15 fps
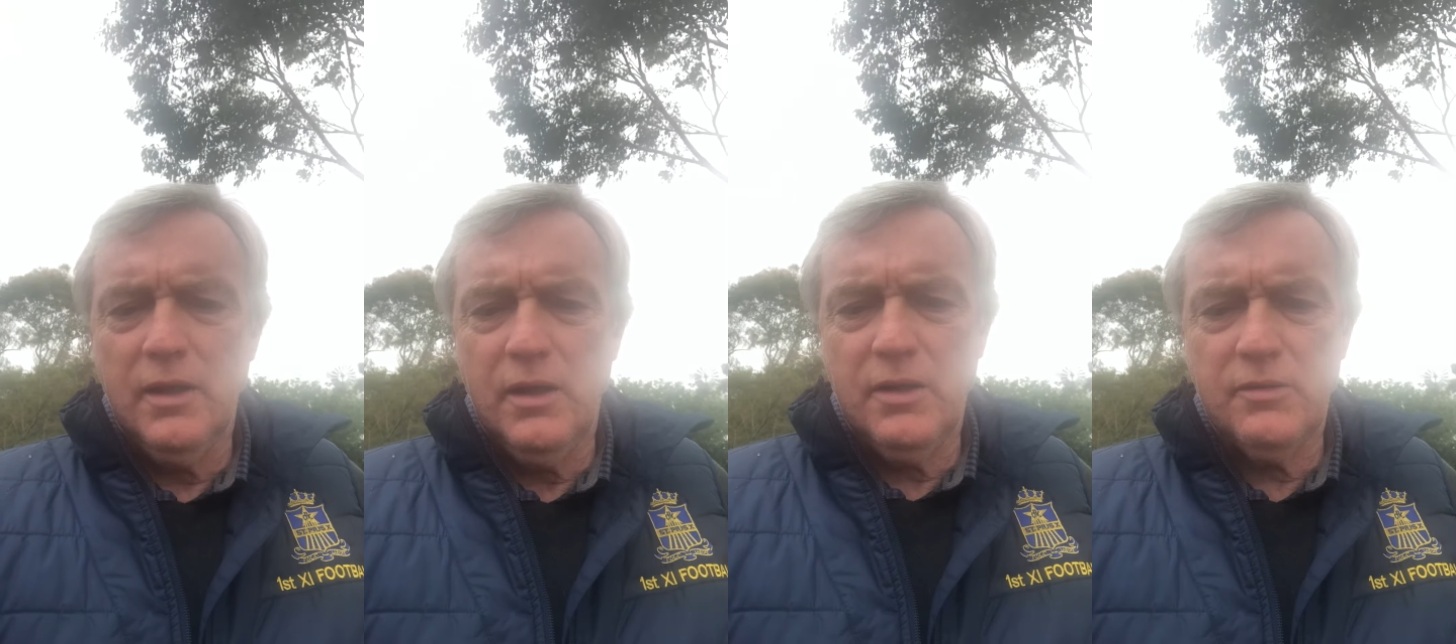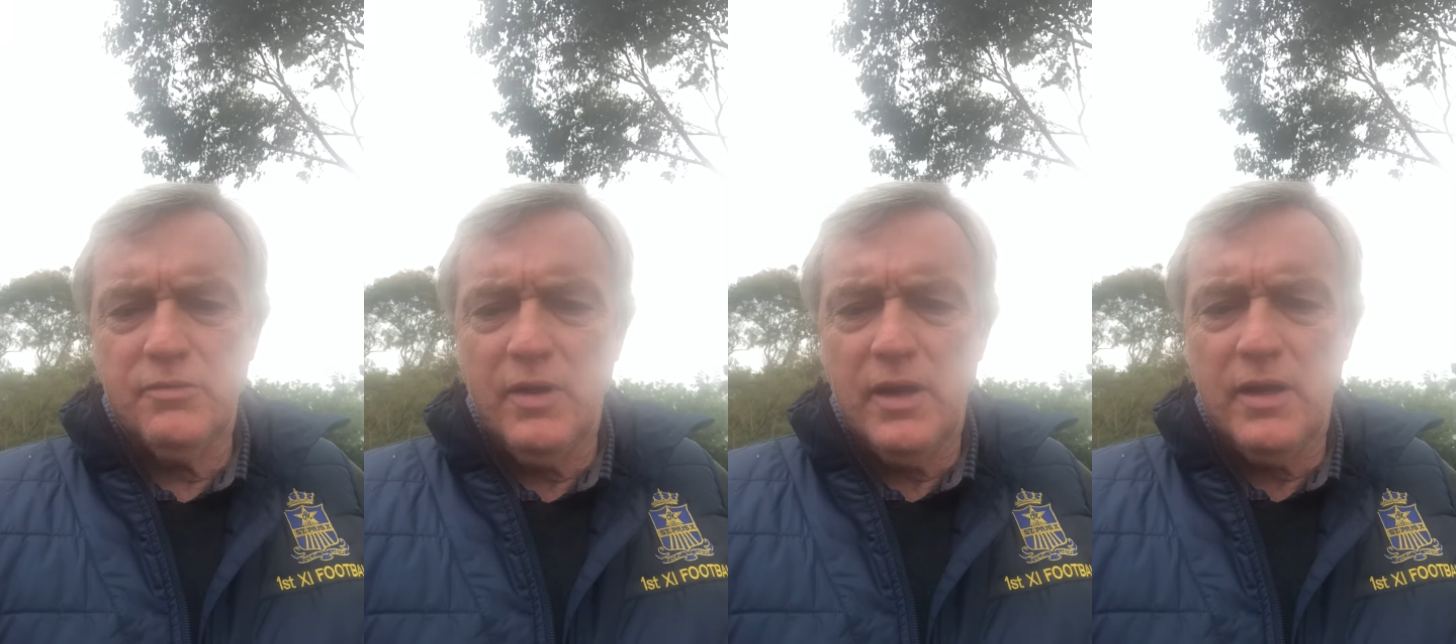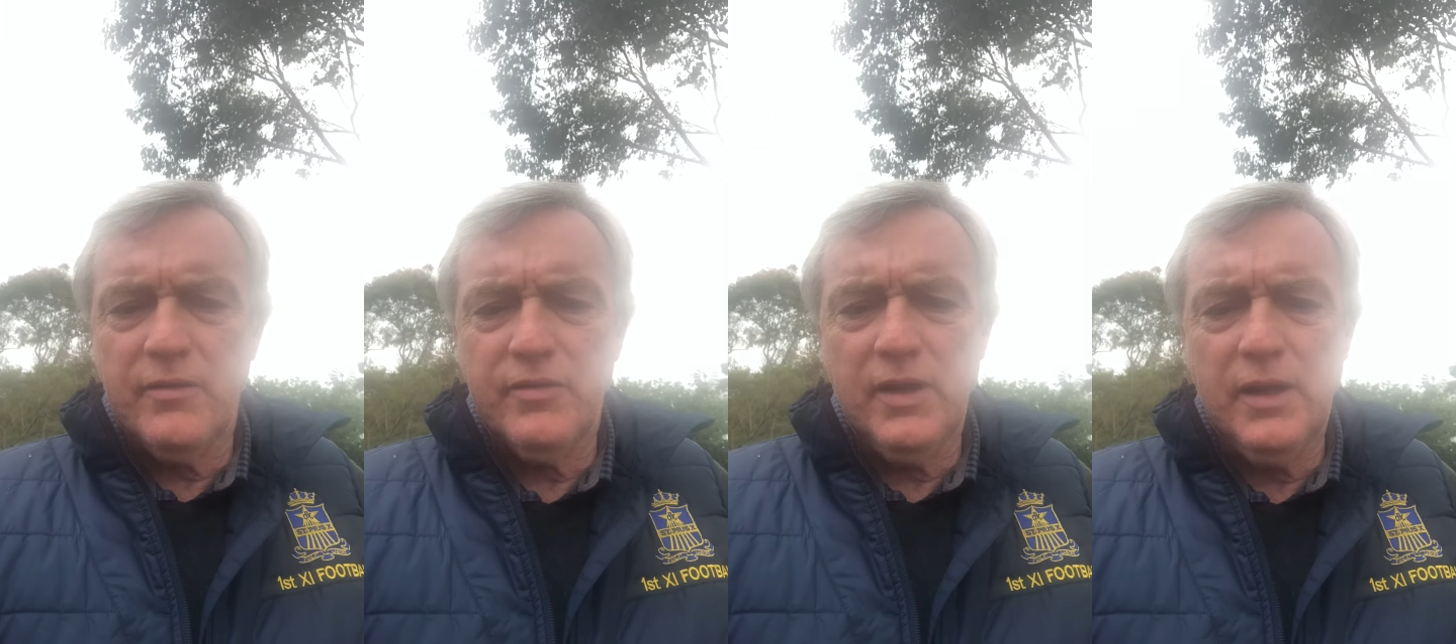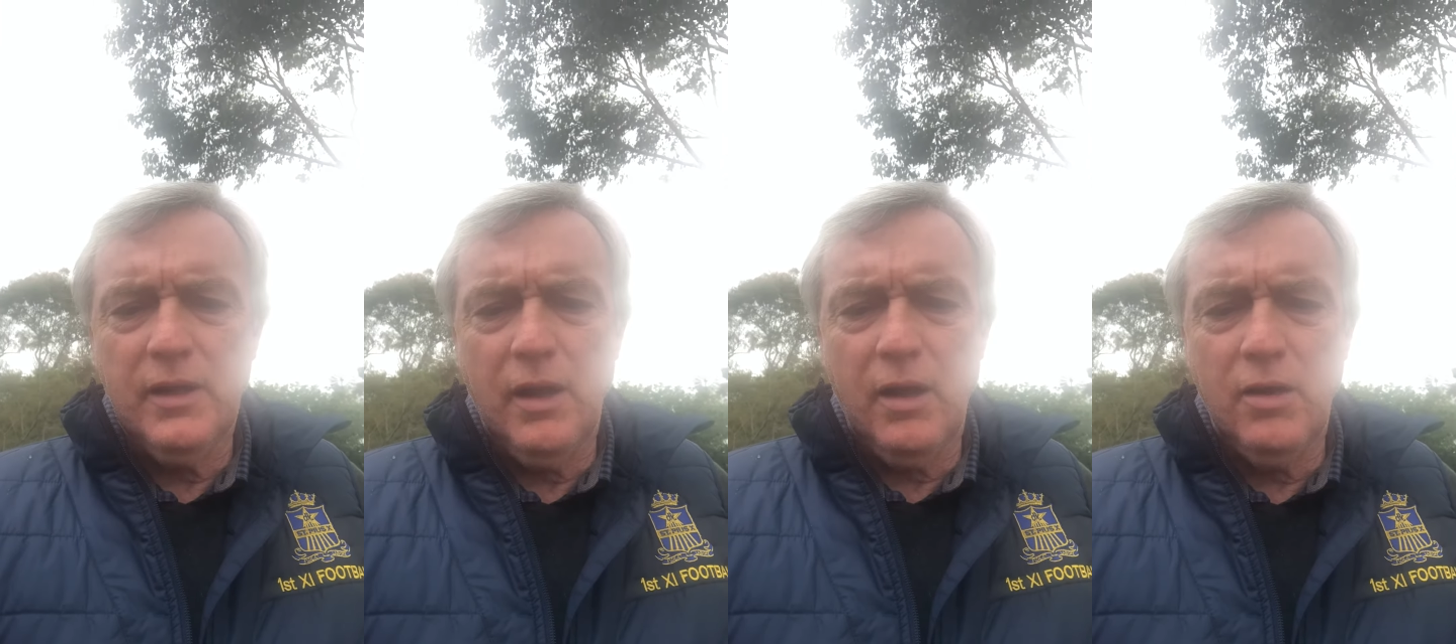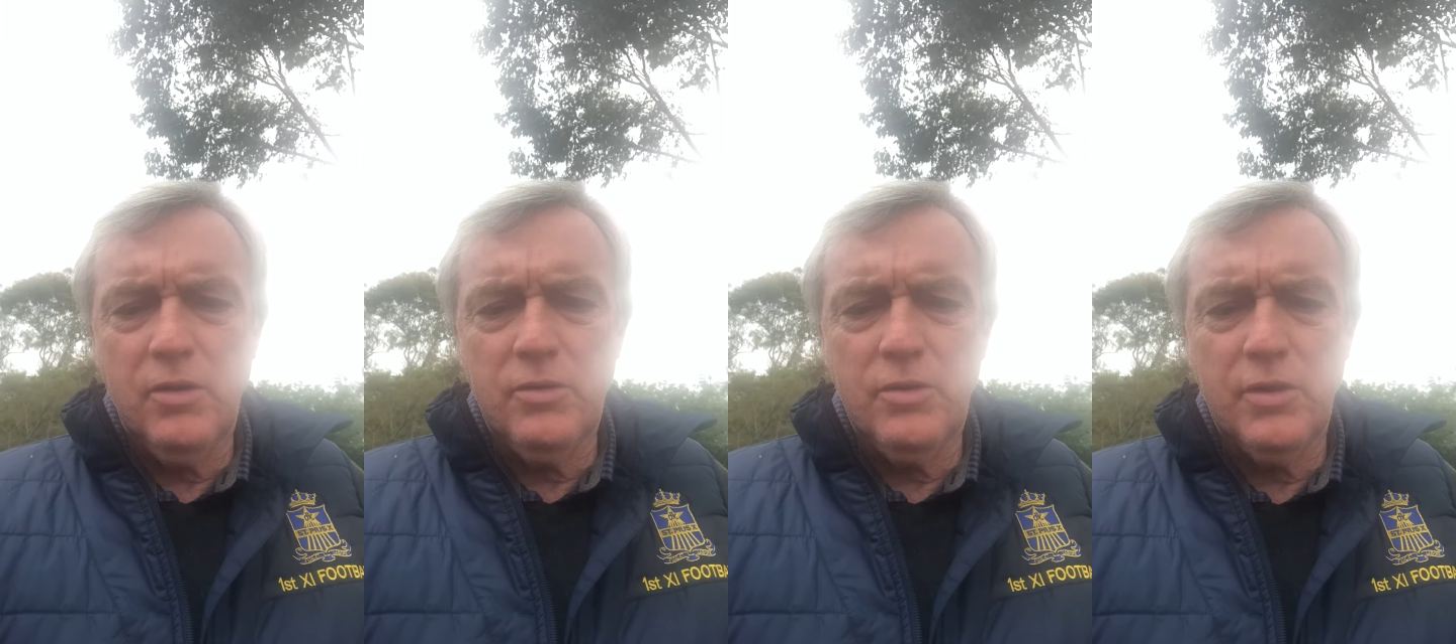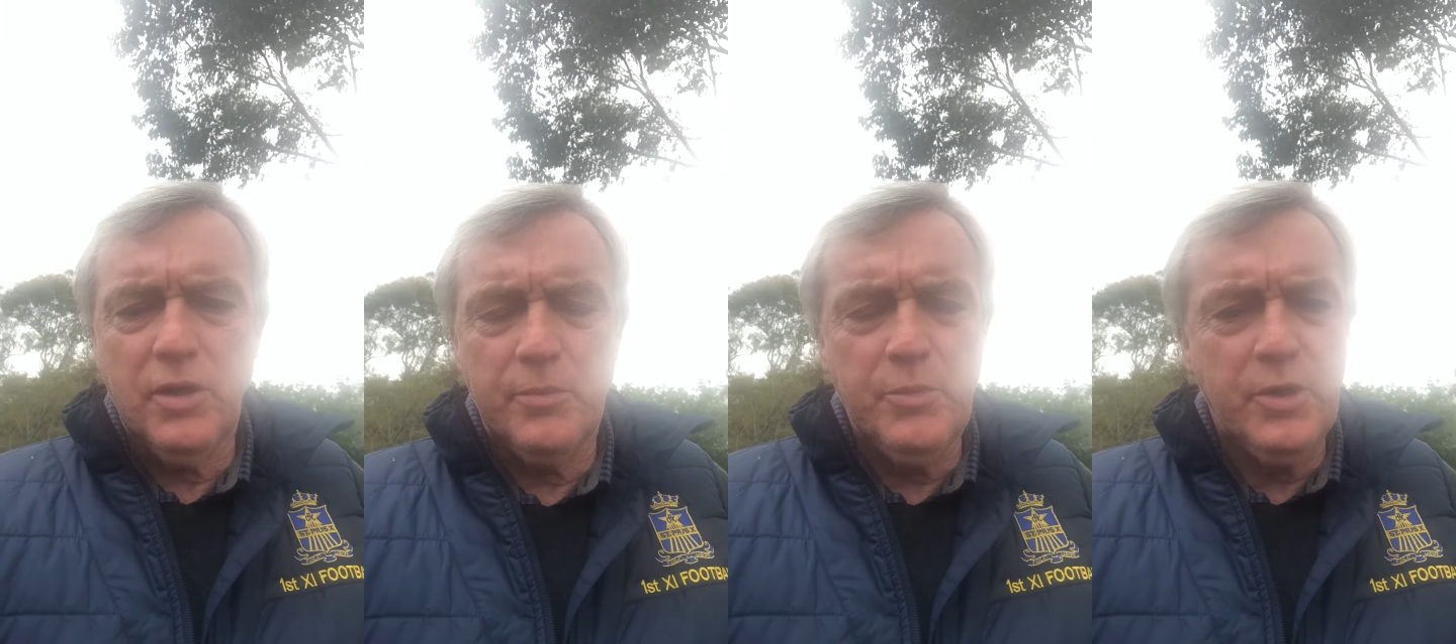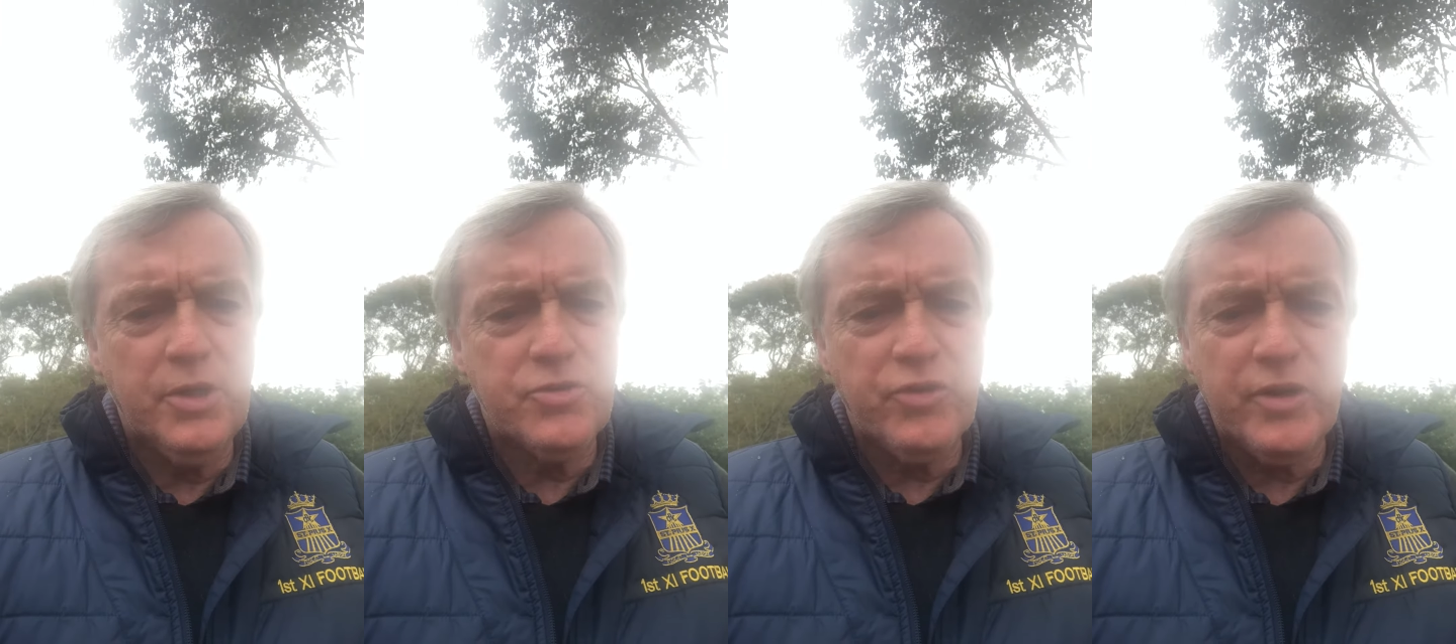are relatively low, community